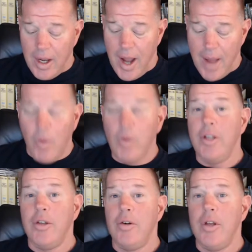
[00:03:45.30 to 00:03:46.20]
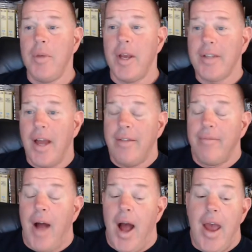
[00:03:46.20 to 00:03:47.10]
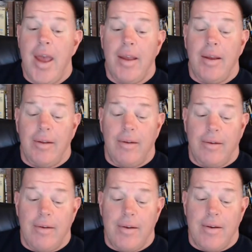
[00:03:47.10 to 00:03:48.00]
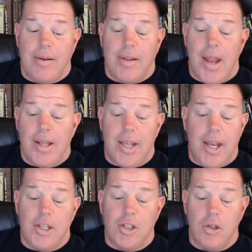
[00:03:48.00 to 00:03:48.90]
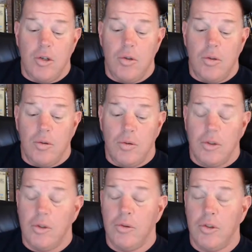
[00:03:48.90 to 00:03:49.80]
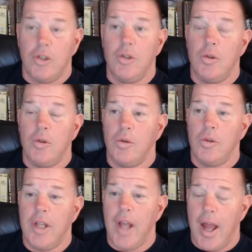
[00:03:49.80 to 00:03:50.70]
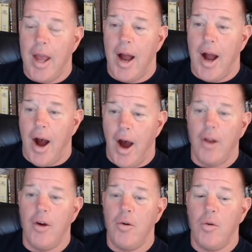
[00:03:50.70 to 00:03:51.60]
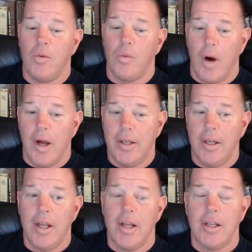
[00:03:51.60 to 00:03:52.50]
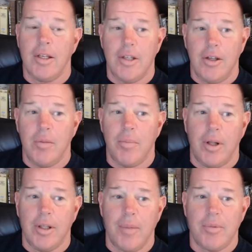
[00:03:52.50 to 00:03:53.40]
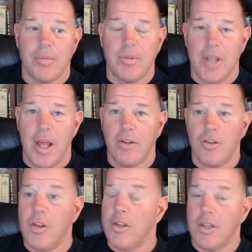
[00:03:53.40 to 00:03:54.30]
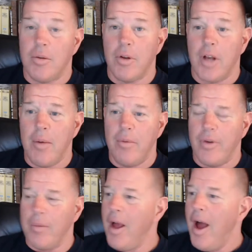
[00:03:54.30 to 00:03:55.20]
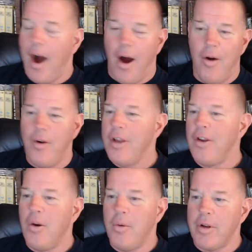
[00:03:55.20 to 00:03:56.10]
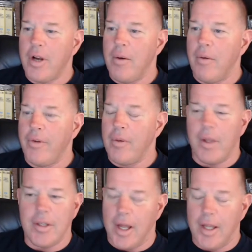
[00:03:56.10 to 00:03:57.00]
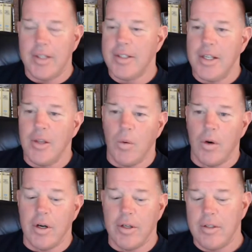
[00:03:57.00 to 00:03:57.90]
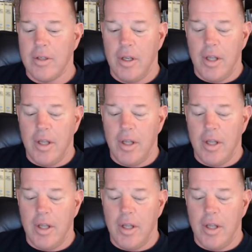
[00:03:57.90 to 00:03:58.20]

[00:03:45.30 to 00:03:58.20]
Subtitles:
I'm only doing it because they teach you to do the auto one until you build up some sales so you can see where they're coming from. I already know where they're coming from. I can see the words.